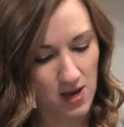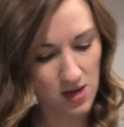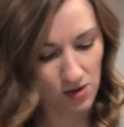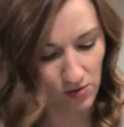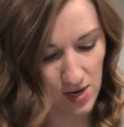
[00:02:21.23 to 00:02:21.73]

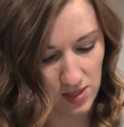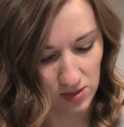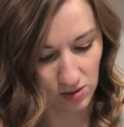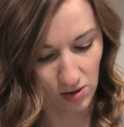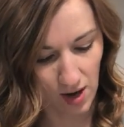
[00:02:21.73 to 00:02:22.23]
any grease
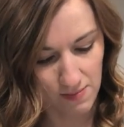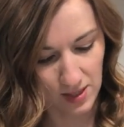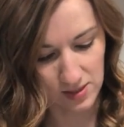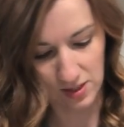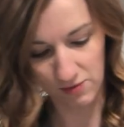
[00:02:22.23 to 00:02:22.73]
or grime
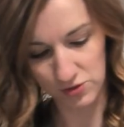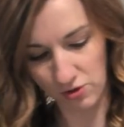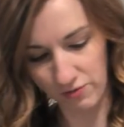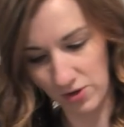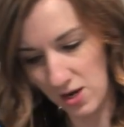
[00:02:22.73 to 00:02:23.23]
that's left
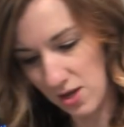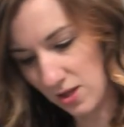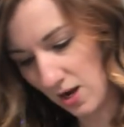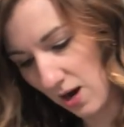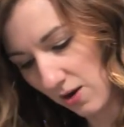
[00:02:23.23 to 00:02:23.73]
over in
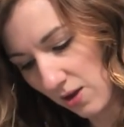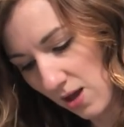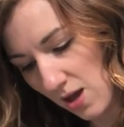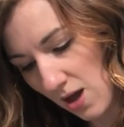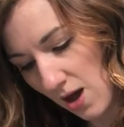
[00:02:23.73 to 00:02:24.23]
there.
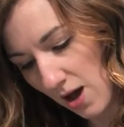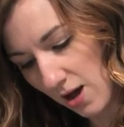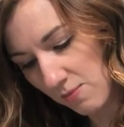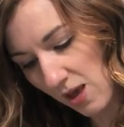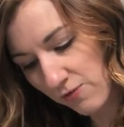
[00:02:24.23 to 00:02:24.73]

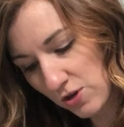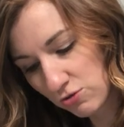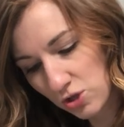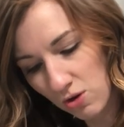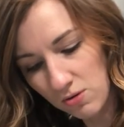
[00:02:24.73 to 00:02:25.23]
If you
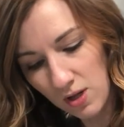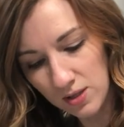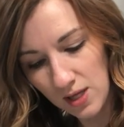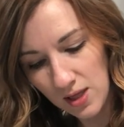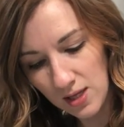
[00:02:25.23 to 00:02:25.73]
don't
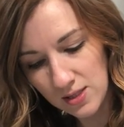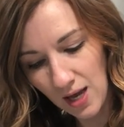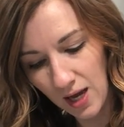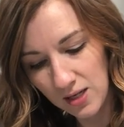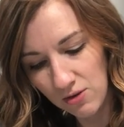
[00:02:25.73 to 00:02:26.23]
clean this
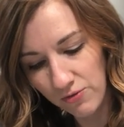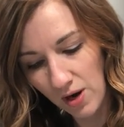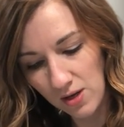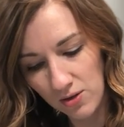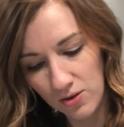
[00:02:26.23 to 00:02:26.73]
kind of
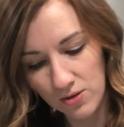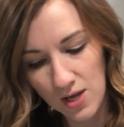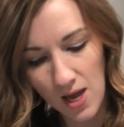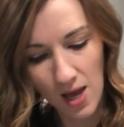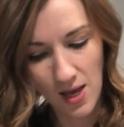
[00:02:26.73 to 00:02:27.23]

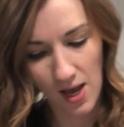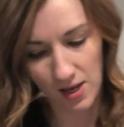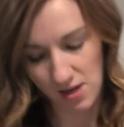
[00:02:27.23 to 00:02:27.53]
regularly, it can